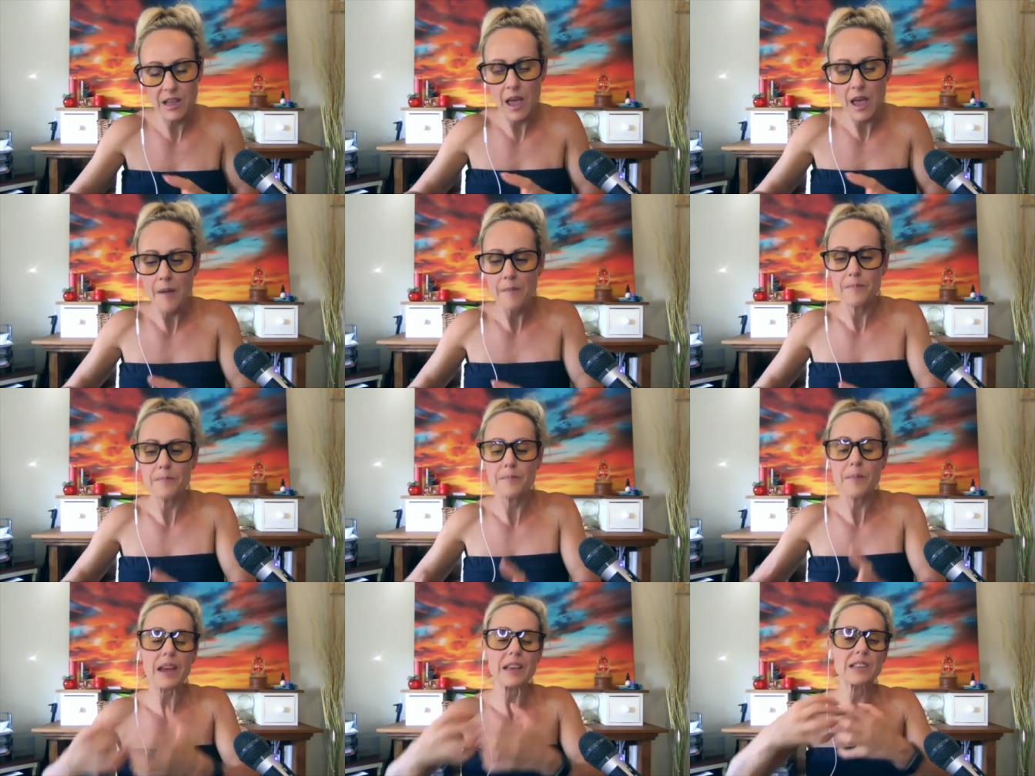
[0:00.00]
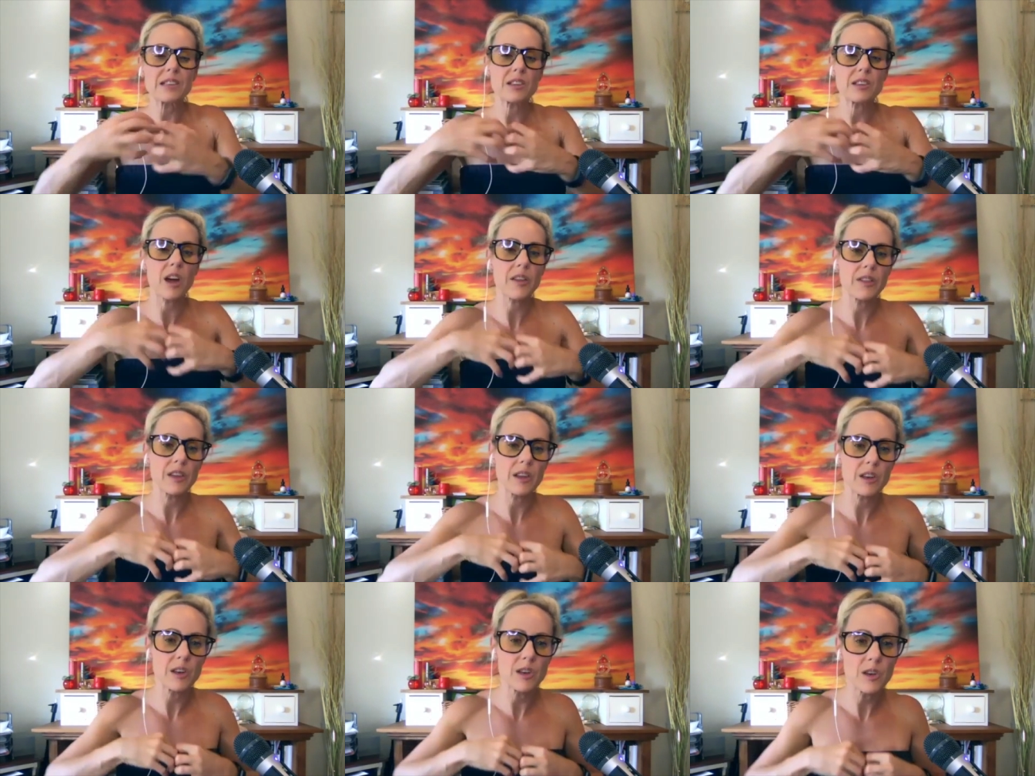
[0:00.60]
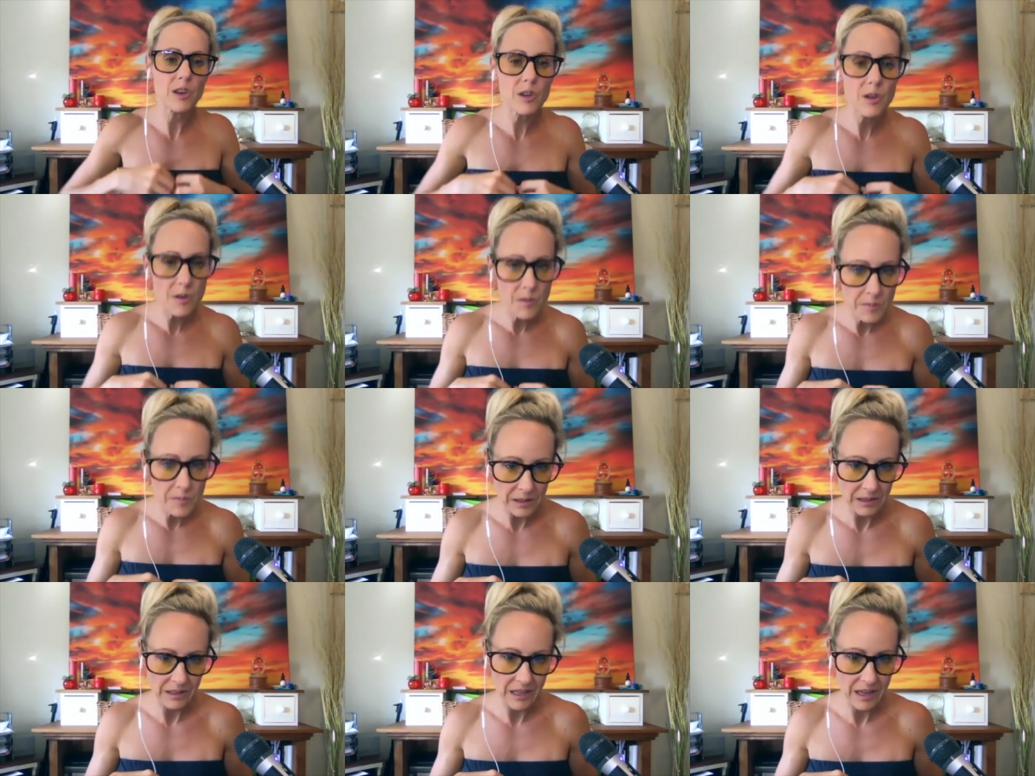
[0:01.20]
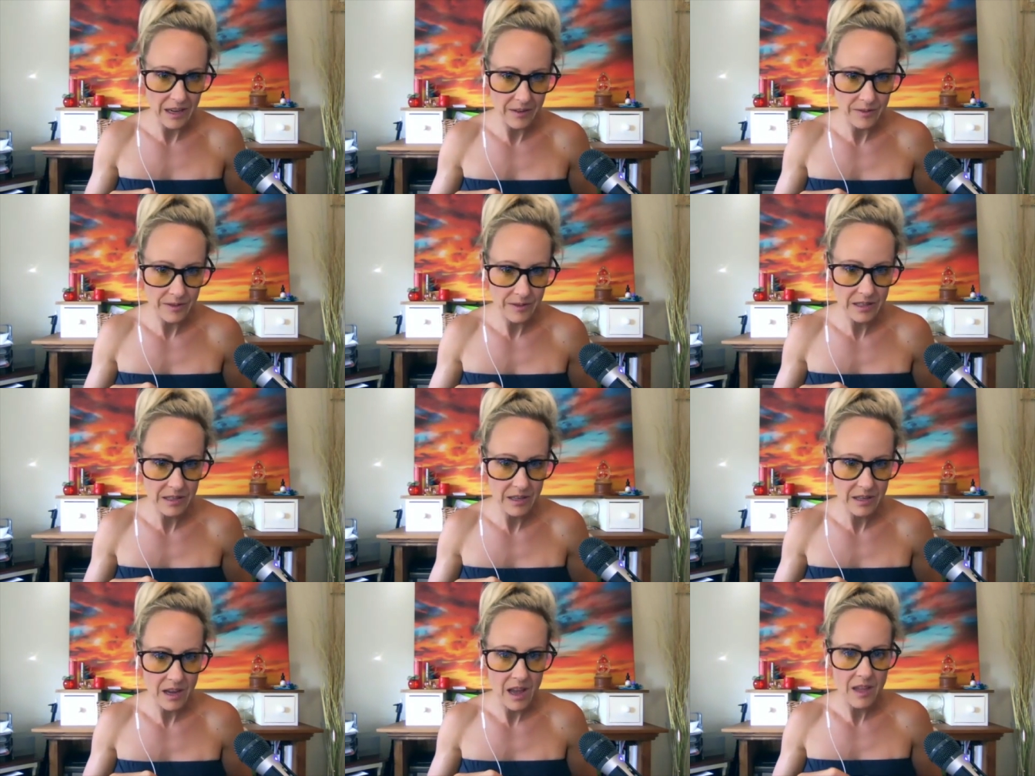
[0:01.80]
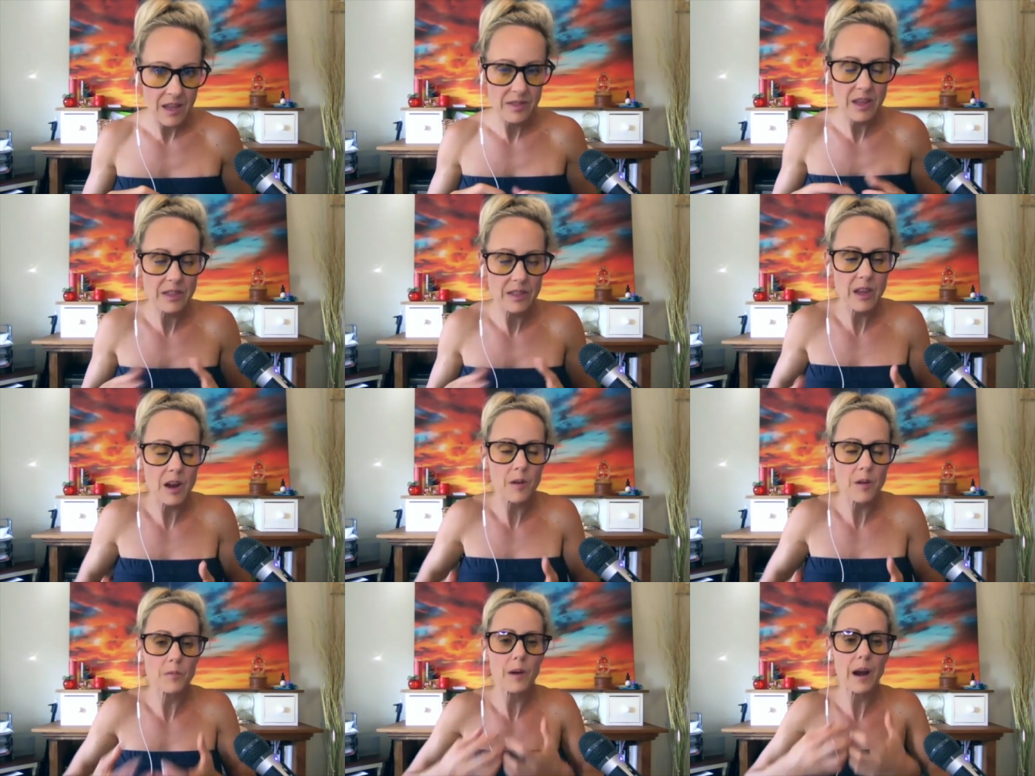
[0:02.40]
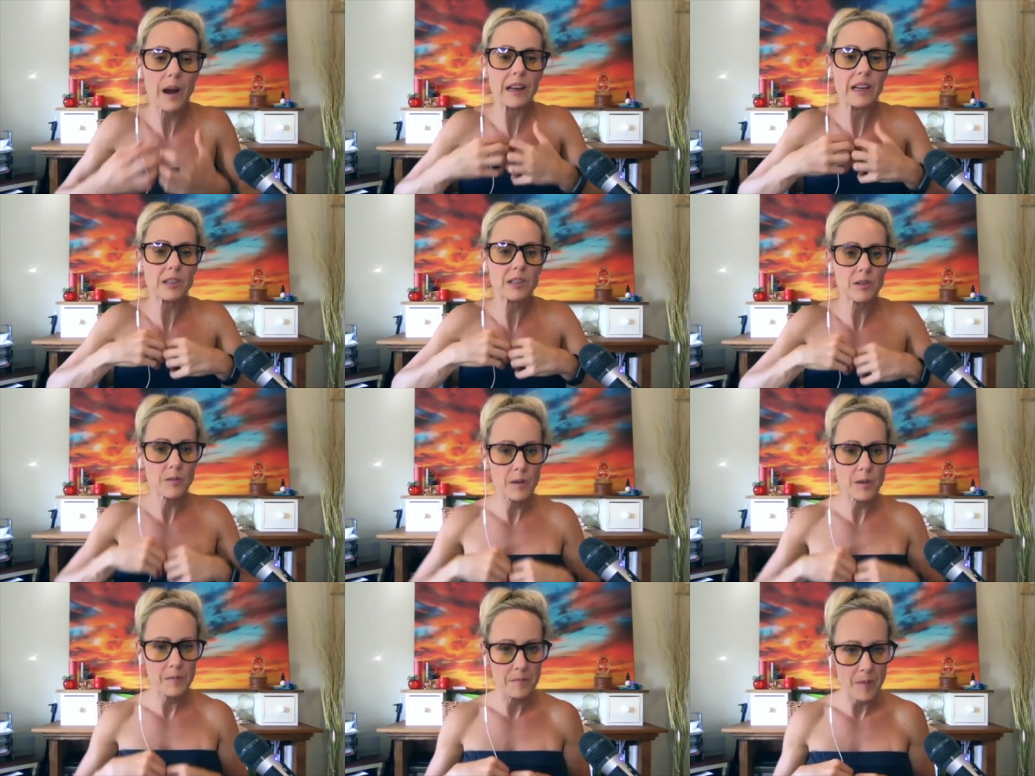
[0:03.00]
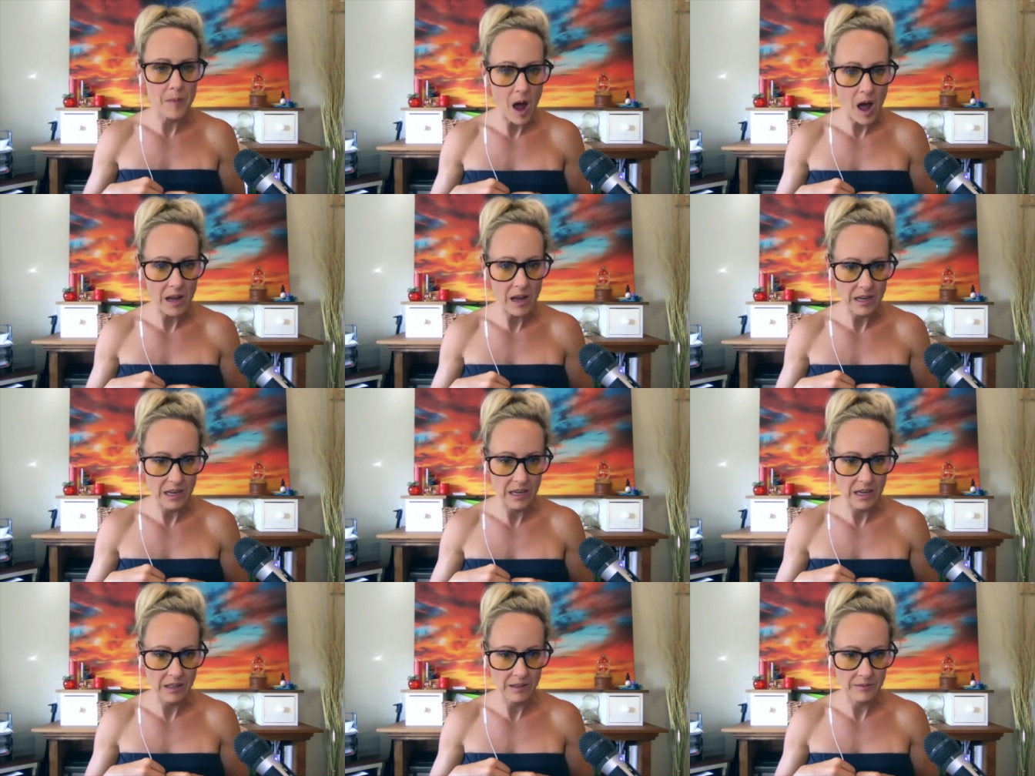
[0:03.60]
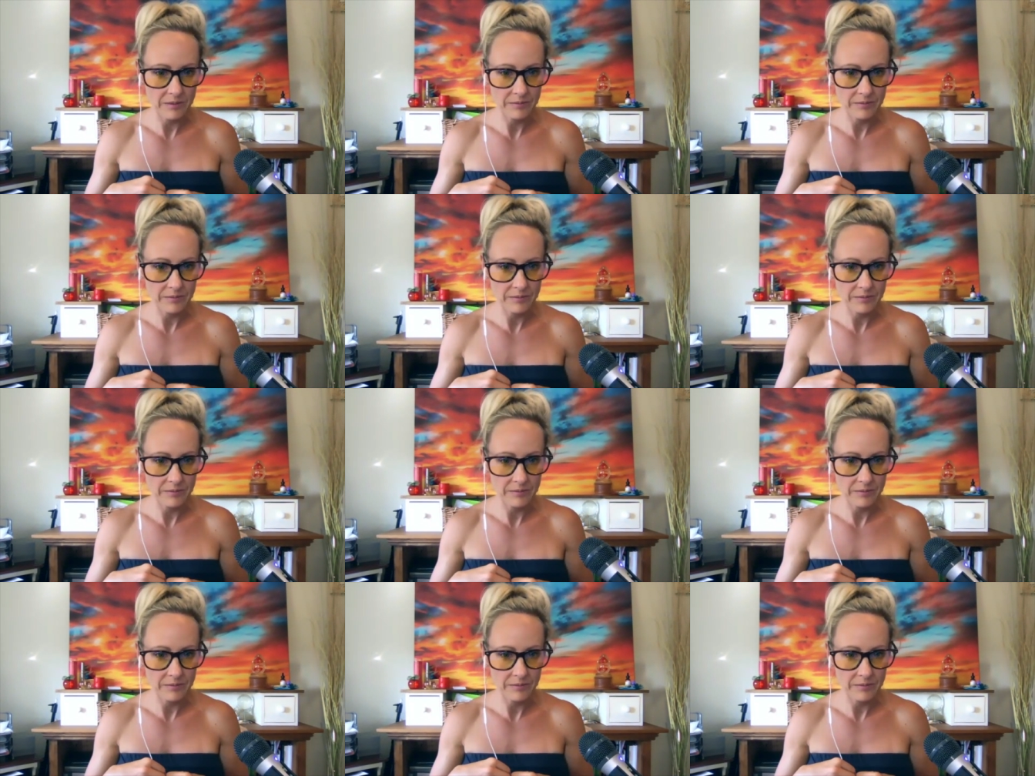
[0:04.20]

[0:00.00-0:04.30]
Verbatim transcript: based on the new beliefs that they're ready to embody.